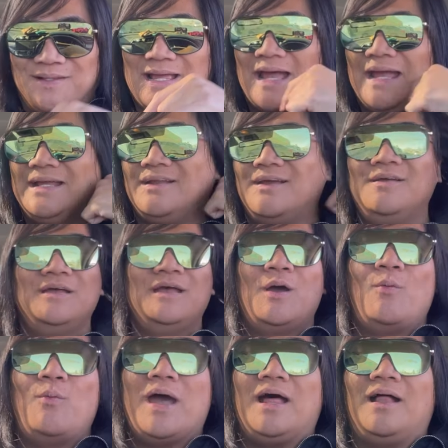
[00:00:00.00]
line.
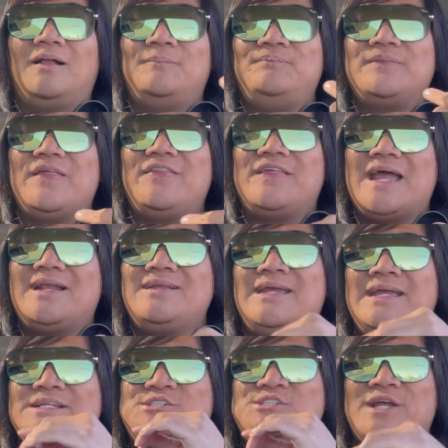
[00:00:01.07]
Well, then
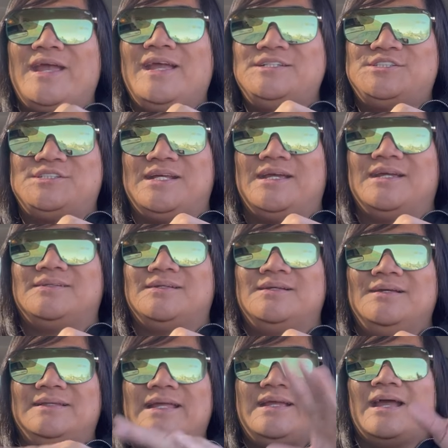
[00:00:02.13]
he changed it
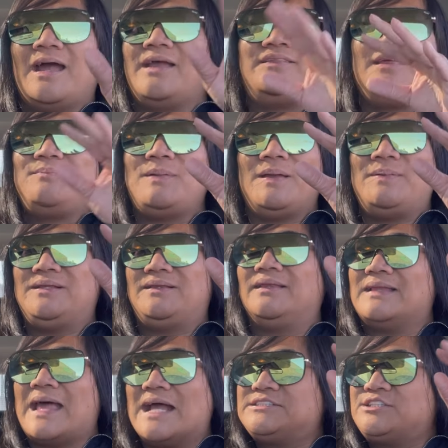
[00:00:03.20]
like I think maybe the
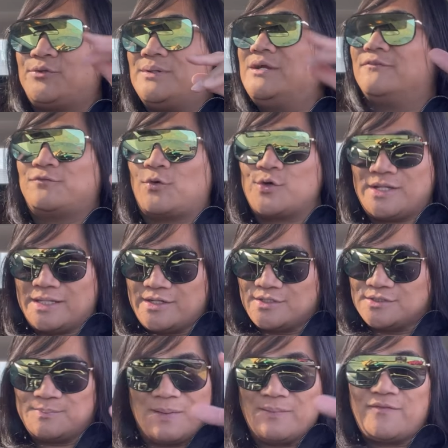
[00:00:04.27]
last three or four
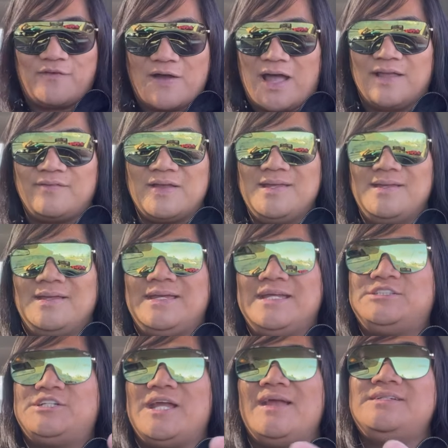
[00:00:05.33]
years, maybe five,
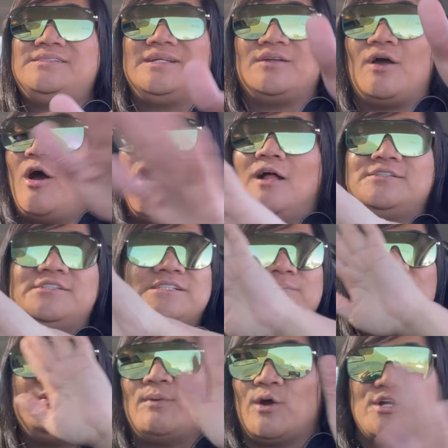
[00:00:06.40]
he changed it all to
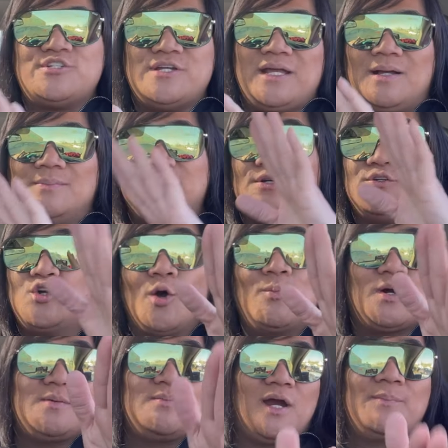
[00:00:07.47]
just be Marc Jacobs. So no
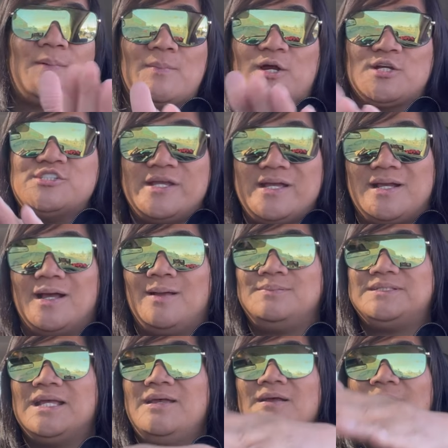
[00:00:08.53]
more Marc by Marc
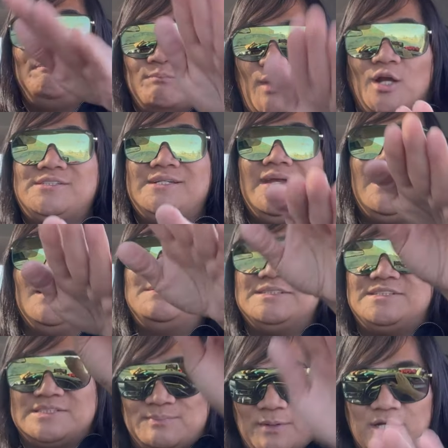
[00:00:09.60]
Jacobs. Marc Jacobs
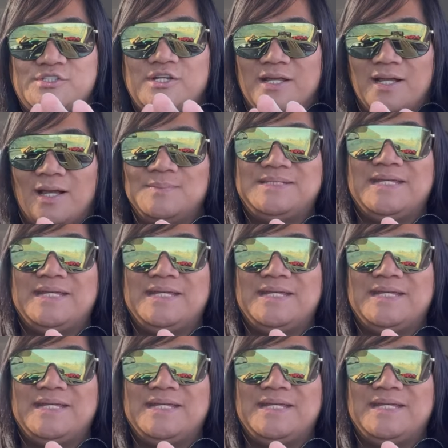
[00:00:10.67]
is just Marc Jacobs.